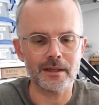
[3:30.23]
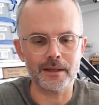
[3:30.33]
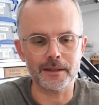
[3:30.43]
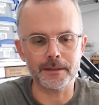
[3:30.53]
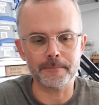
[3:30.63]

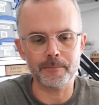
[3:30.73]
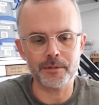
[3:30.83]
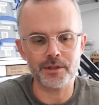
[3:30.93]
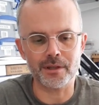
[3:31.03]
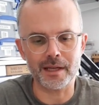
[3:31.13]
Um,
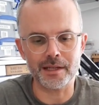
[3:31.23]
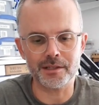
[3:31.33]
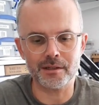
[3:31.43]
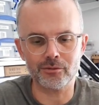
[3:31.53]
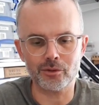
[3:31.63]
so that is
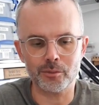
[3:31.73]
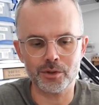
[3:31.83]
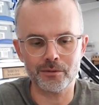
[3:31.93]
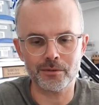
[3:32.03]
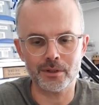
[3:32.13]
another
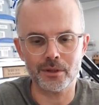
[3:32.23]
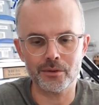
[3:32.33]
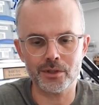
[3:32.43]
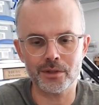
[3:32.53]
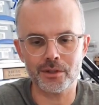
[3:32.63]
option for
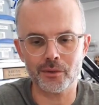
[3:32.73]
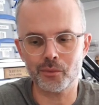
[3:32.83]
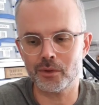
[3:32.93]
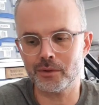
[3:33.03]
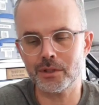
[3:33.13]
those that don't
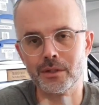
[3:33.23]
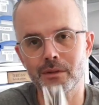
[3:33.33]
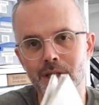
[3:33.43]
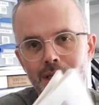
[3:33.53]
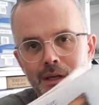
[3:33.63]
want
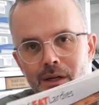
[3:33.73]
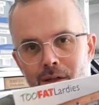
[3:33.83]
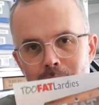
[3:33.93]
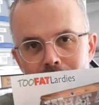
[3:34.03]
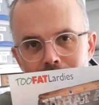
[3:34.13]
the
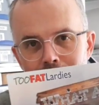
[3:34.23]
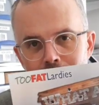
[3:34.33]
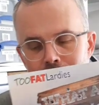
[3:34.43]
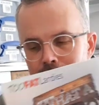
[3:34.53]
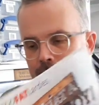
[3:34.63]
hardback
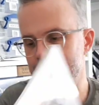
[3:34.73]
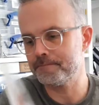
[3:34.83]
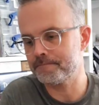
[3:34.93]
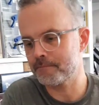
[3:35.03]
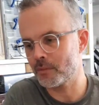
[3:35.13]
edition.
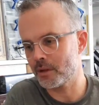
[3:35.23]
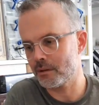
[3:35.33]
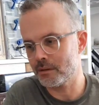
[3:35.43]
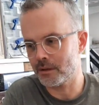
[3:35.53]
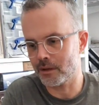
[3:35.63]

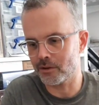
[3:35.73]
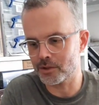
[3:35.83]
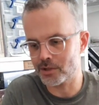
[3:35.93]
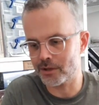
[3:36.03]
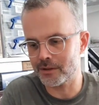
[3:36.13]

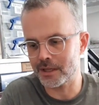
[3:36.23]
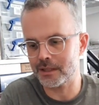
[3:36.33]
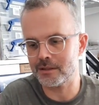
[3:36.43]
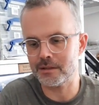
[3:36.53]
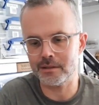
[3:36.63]
Alongside
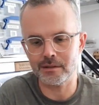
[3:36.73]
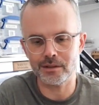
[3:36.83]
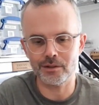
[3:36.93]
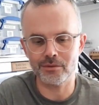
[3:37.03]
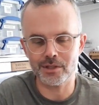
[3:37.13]
that,
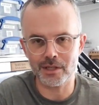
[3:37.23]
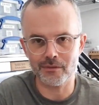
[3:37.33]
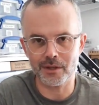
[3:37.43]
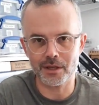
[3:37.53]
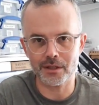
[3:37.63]
you receive
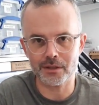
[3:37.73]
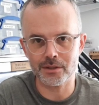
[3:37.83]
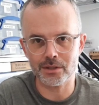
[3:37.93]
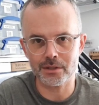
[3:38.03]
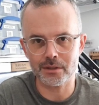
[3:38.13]
the
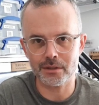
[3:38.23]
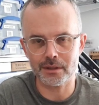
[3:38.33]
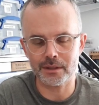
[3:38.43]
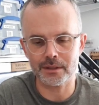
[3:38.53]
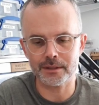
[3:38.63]
cards,
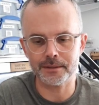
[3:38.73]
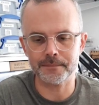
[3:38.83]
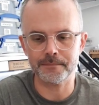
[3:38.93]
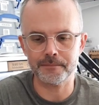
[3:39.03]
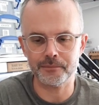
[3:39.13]

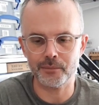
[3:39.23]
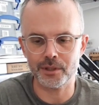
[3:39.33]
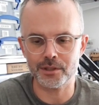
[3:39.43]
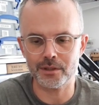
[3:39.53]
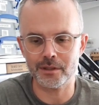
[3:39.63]
um,
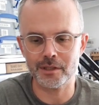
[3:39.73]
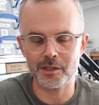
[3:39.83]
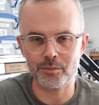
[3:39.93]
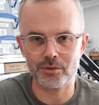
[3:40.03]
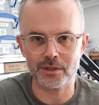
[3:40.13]
which are the
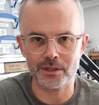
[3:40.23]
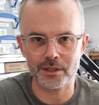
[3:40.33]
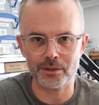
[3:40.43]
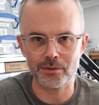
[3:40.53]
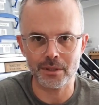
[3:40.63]

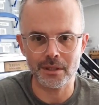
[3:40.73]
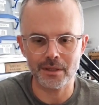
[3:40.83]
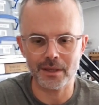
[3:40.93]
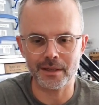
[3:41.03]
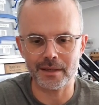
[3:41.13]
Desperado
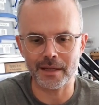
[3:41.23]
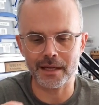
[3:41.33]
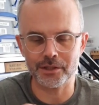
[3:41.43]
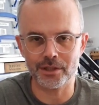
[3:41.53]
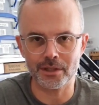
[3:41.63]
uh,
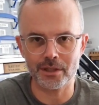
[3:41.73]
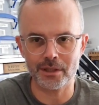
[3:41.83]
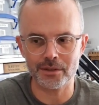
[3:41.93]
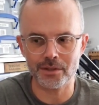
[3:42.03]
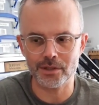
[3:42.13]
action
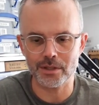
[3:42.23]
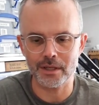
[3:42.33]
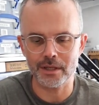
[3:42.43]
cards.